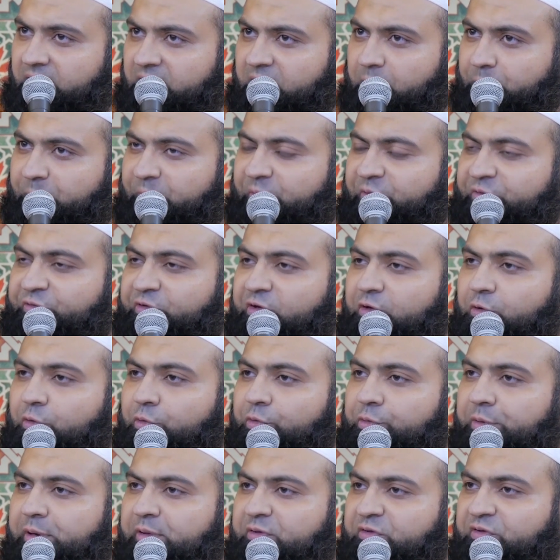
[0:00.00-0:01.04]
The person
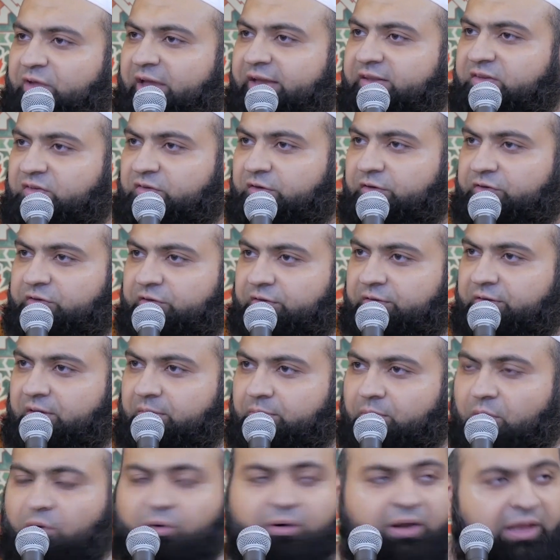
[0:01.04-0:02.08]
who recites this in
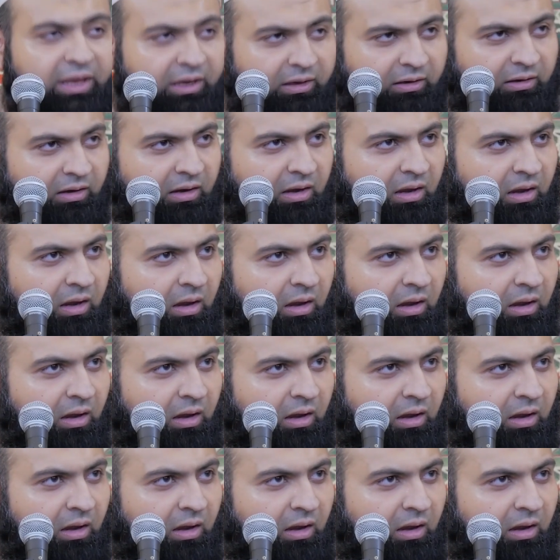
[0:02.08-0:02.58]
the morning,